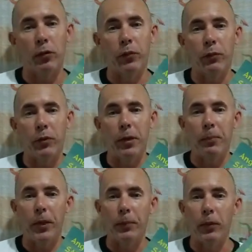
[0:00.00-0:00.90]
so 15
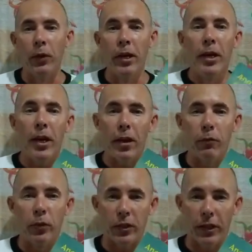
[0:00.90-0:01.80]
people have
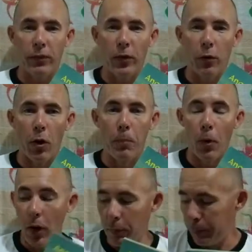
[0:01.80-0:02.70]
received their own
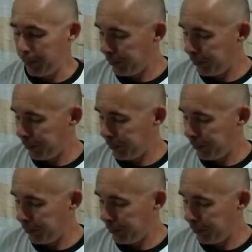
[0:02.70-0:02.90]
Bible.